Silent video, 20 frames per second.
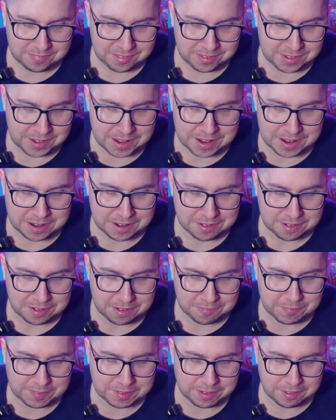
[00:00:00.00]
yeah,
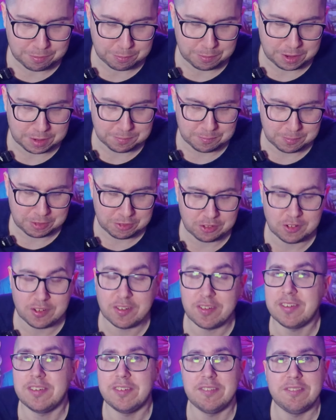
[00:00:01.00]
I think this one, we should
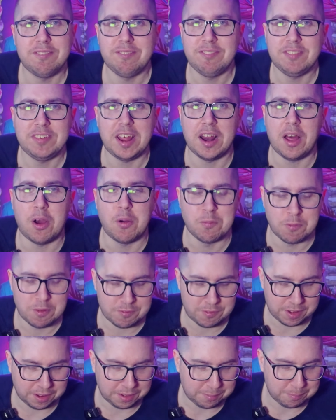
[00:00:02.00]
just get on
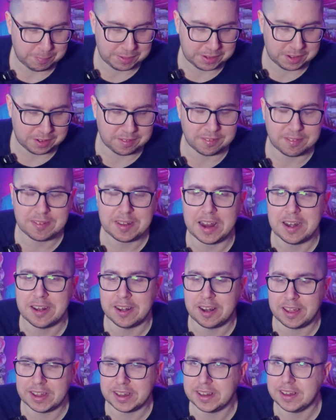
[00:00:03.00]
with it, because it's
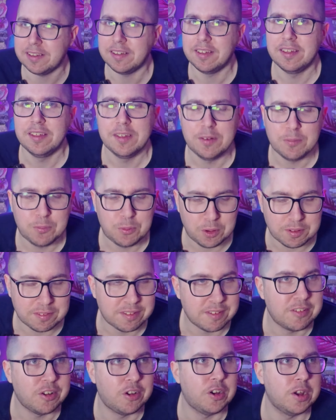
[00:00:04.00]
getting late. What
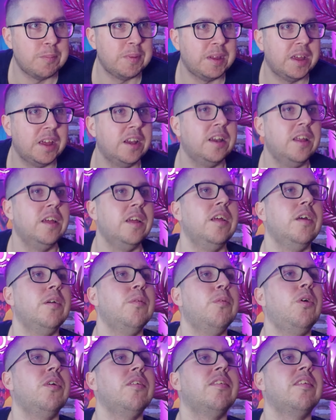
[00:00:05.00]
is the time, Ian?
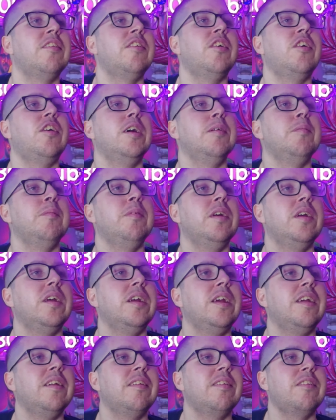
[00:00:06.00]
What is the time?
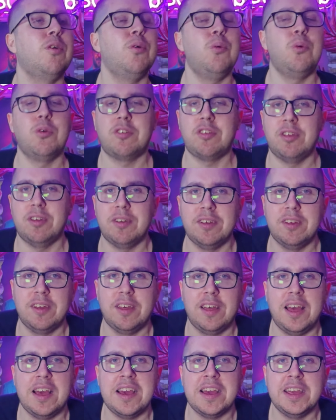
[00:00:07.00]
It's
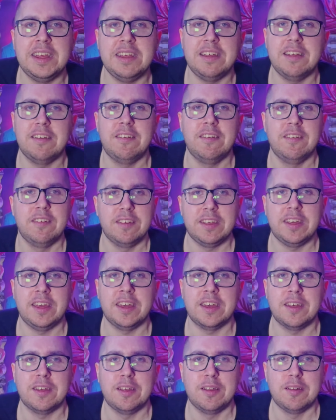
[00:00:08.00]
7:45.
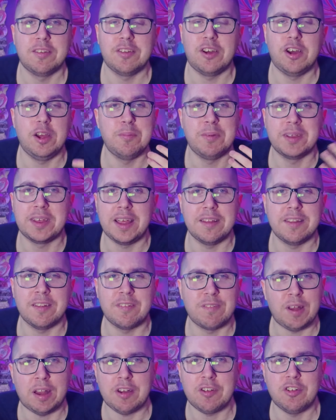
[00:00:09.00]
Yeah, time I get
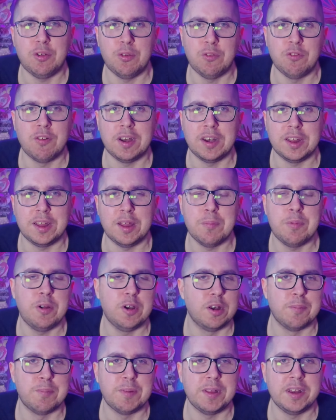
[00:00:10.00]
this actually all ready, it'll
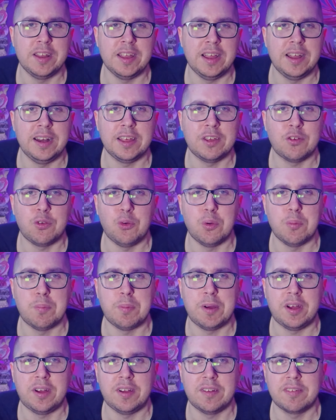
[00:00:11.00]
probably be nearly
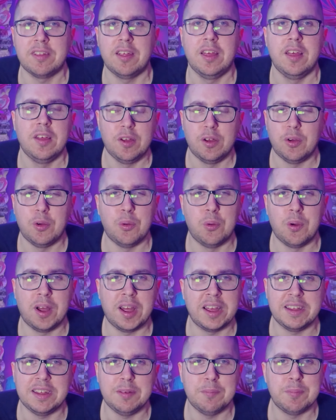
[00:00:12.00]
8:15.
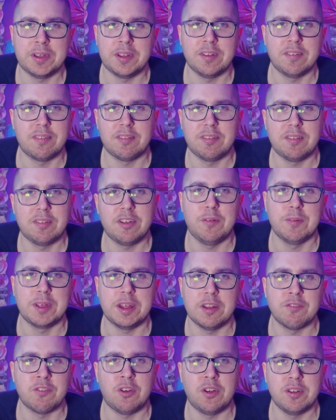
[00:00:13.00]
Or 8, because time to
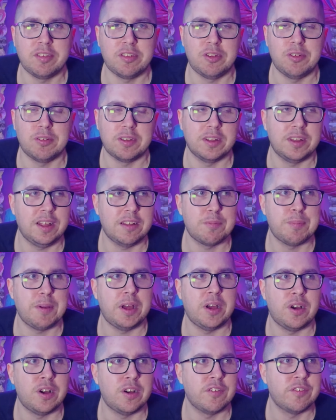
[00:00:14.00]
get the rice cooker, that's
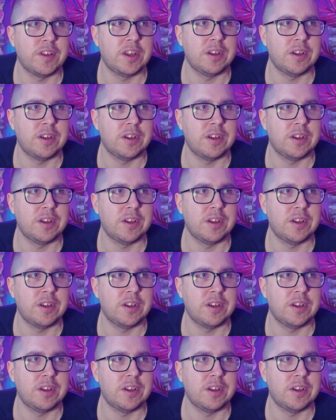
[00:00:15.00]
about half